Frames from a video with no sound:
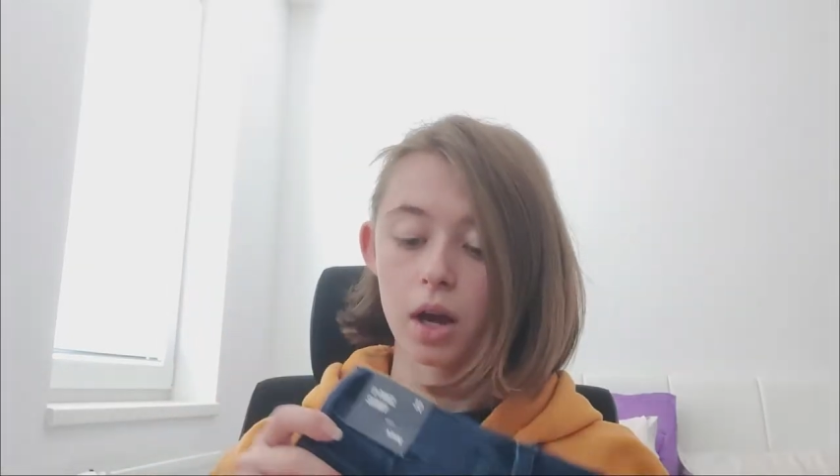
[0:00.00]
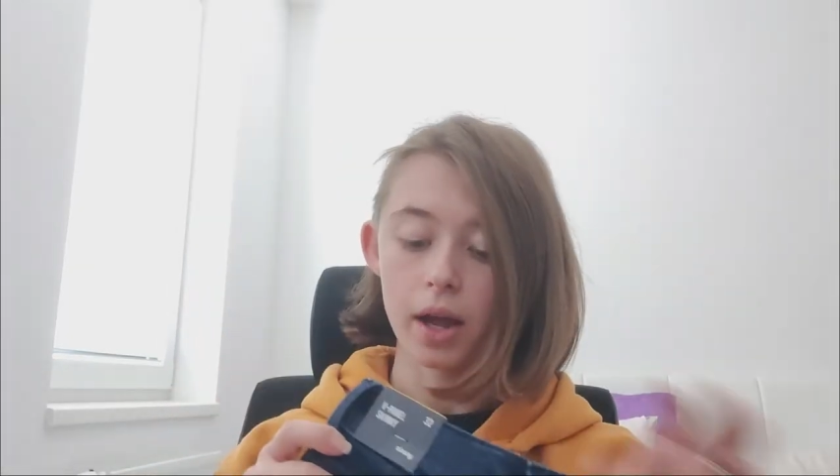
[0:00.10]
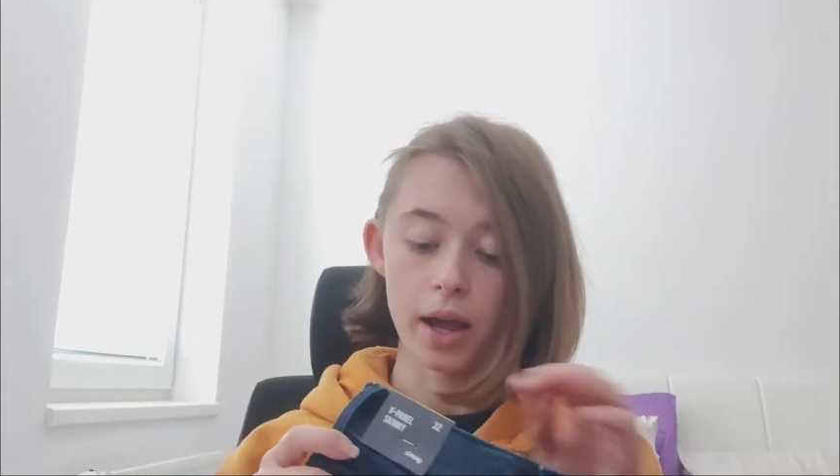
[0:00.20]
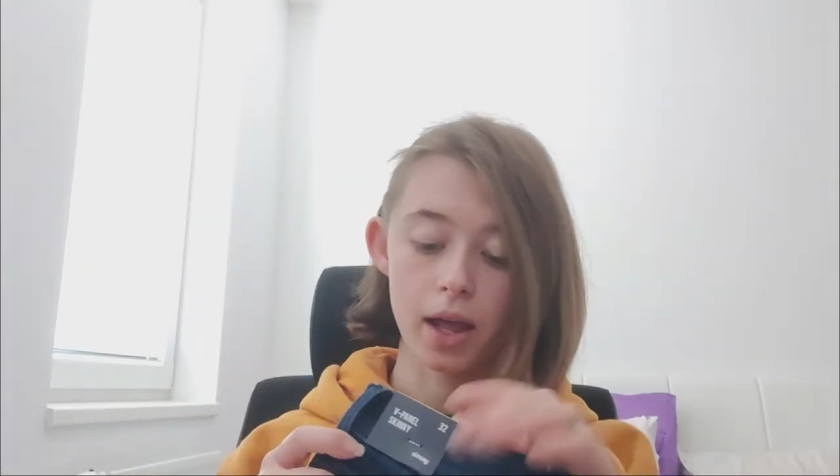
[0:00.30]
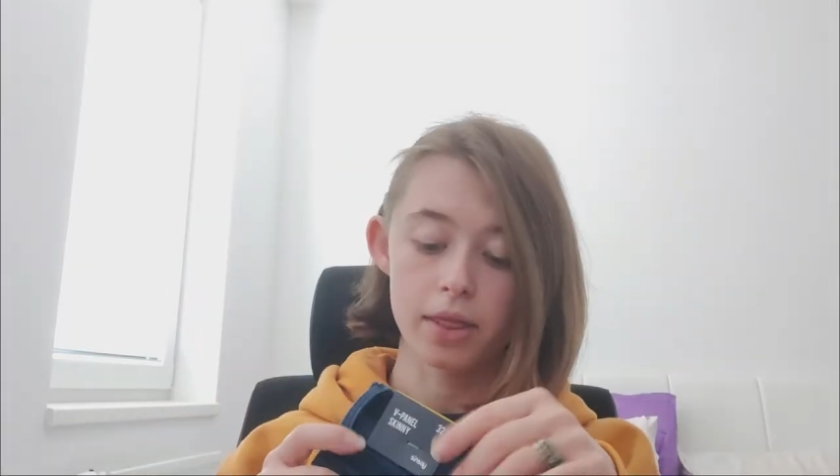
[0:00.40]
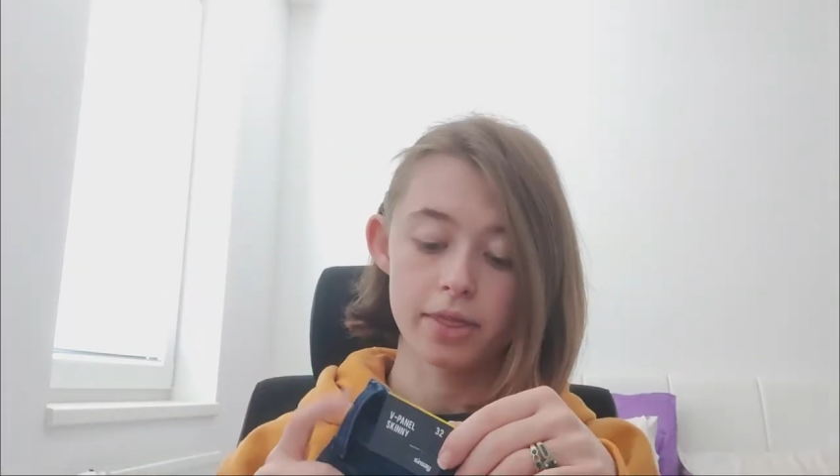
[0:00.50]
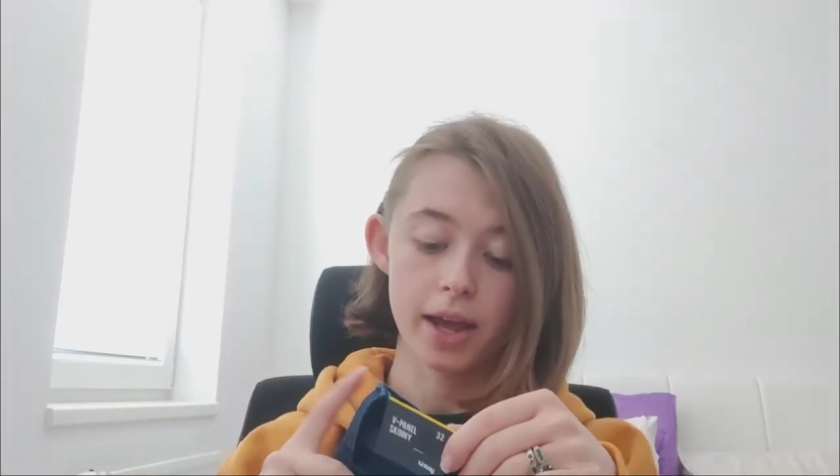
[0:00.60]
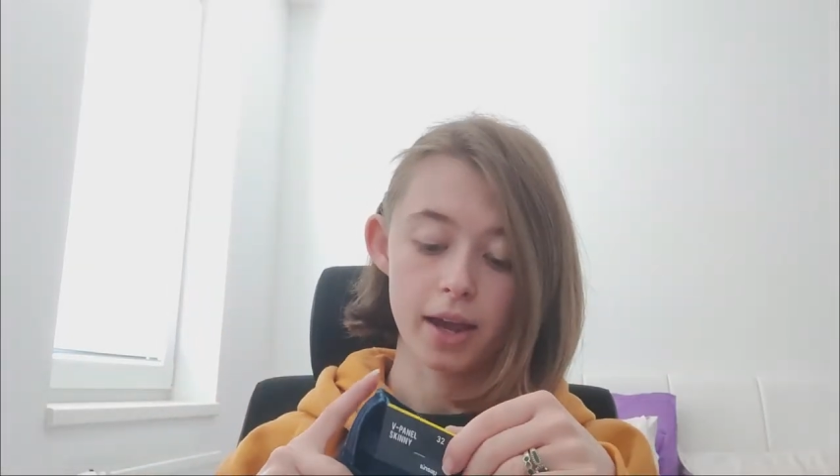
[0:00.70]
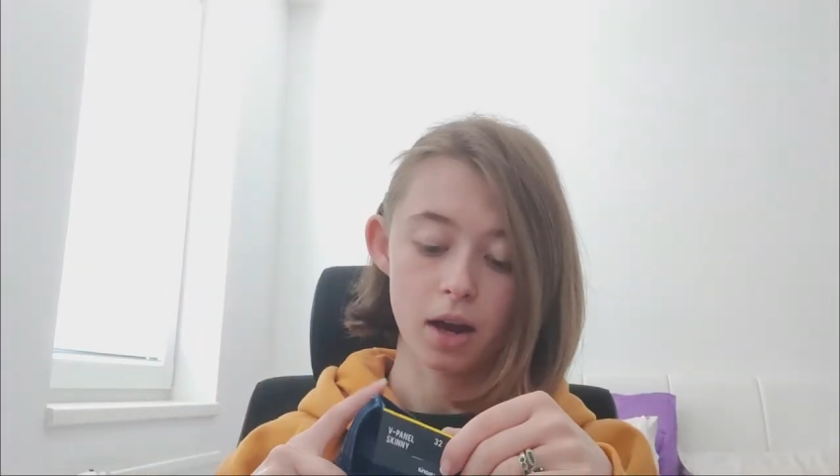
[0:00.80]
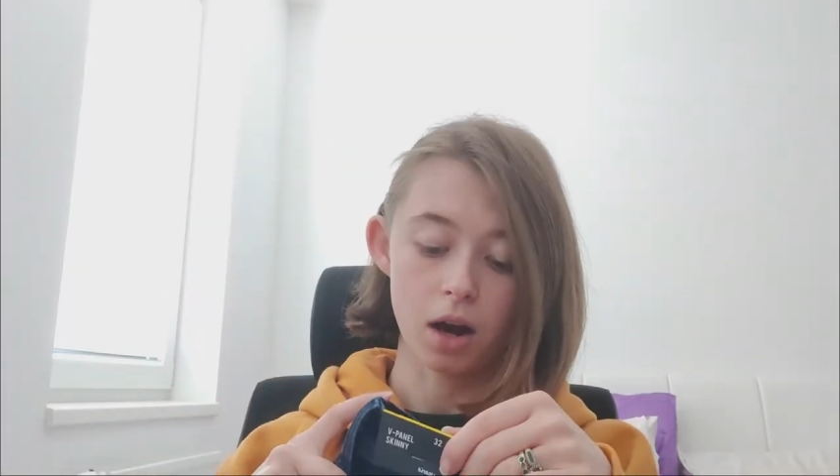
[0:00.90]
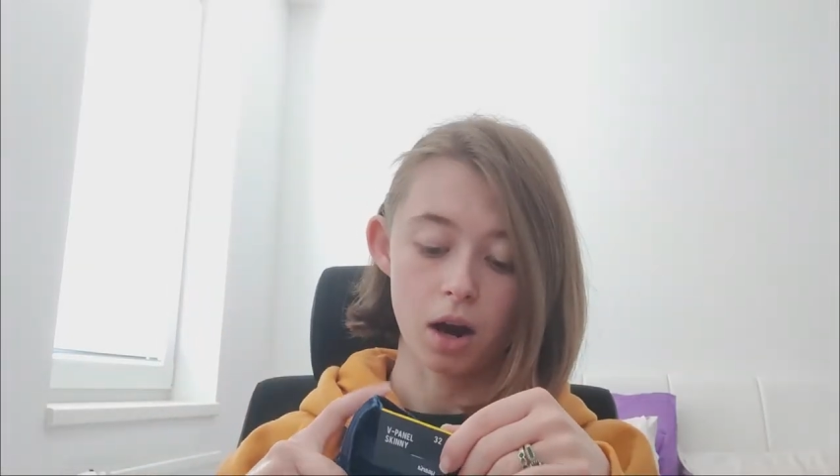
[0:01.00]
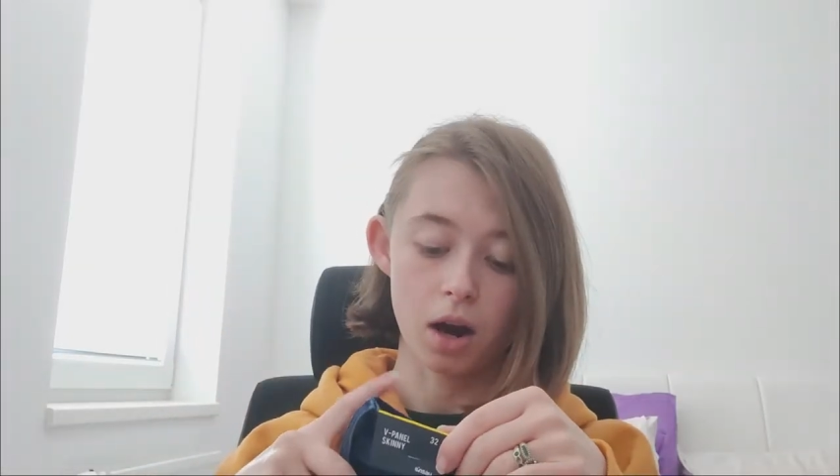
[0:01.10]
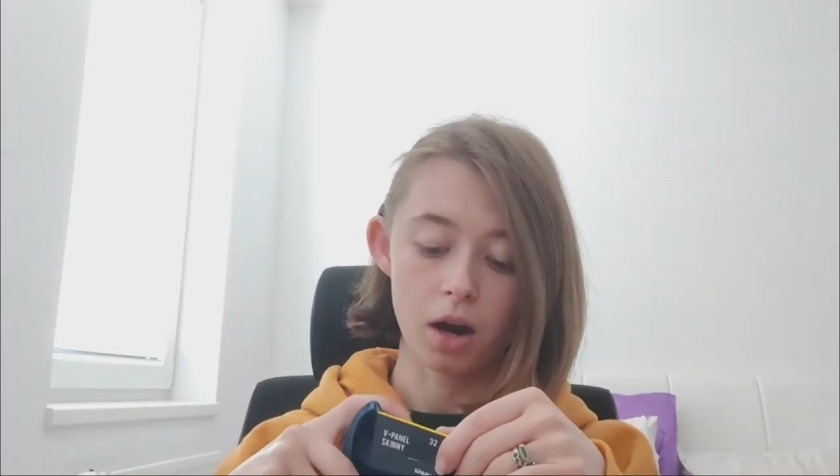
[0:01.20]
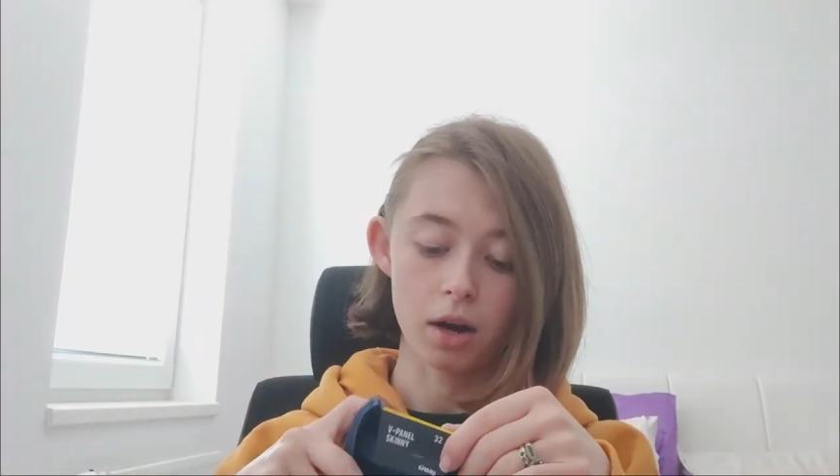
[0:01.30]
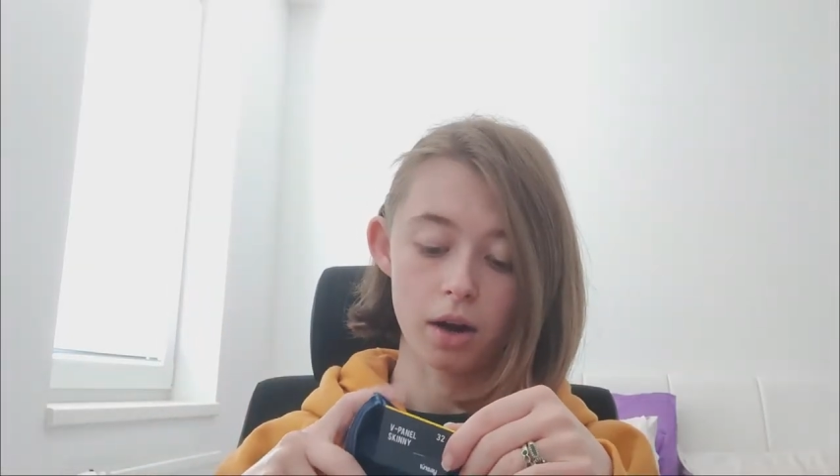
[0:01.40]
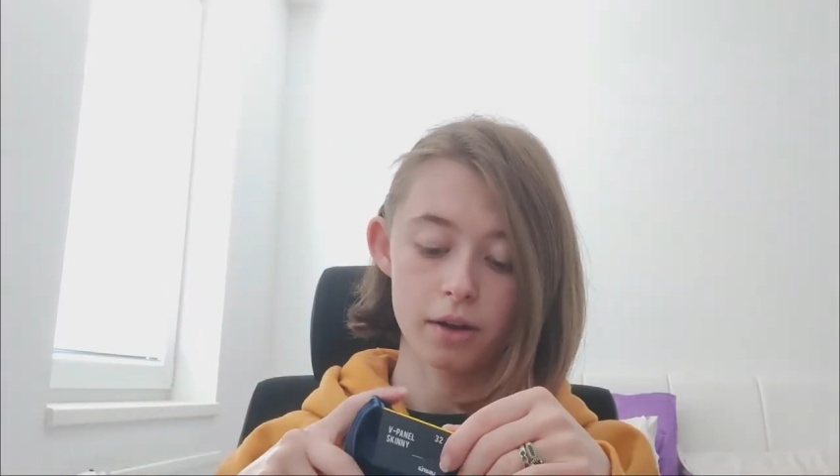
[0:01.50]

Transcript: and they are